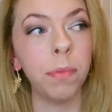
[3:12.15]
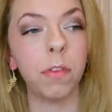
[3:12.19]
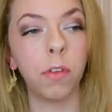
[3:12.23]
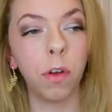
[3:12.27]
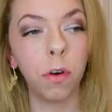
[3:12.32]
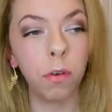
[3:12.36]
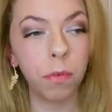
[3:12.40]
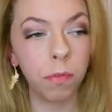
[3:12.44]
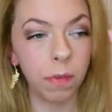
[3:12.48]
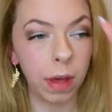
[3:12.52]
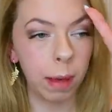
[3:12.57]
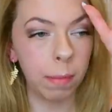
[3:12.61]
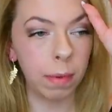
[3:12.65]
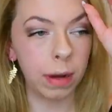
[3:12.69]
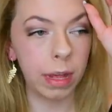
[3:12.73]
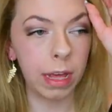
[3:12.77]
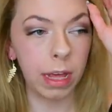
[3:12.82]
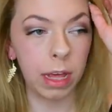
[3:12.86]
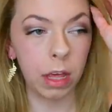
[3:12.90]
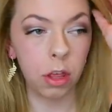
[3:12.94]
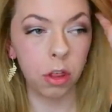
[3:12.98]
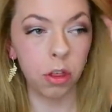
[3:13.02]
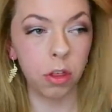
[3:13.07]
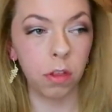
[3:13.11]
Soul
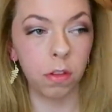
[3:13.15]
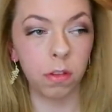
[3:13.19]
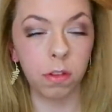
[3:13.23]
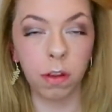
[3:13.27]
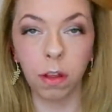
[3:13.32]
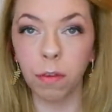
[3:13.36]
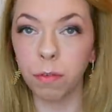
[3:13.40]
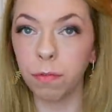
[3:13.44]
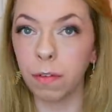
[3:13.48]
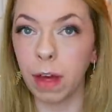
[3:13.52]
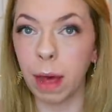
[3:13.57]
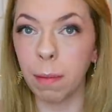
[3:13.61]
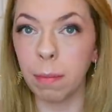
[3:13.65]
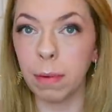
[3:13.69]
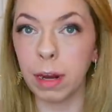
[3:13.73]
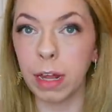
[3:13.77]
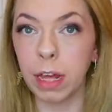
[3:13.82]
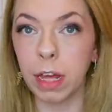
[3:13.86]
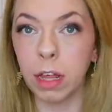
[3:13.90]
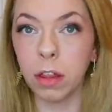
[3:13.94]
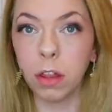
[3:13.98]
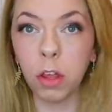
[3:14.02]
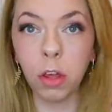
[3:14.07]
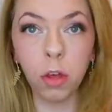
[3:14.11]
family is just a
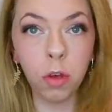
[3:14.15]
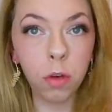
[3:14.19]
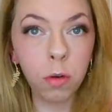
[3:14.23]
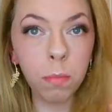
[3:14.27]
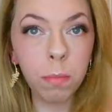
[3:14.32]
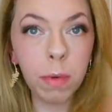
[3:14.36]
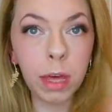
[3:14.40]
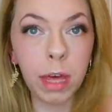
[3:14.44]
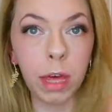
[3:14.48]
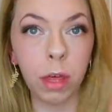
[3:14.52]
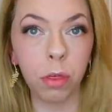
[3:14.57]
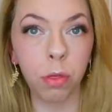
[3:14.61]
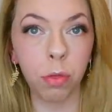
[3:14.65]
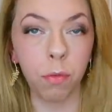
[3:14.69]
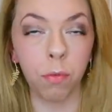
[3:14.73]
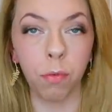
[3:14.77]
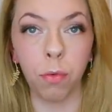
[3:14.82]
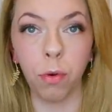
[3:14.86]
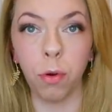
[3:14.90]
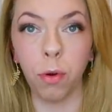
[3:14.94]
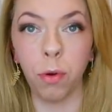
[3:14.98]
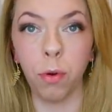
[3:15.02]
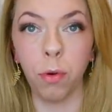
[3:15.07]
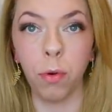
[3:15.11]
family that you meet
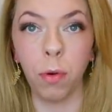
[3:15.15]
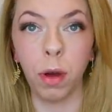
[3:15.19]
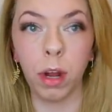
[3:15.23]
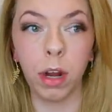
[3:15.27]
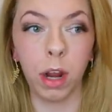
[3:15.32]
through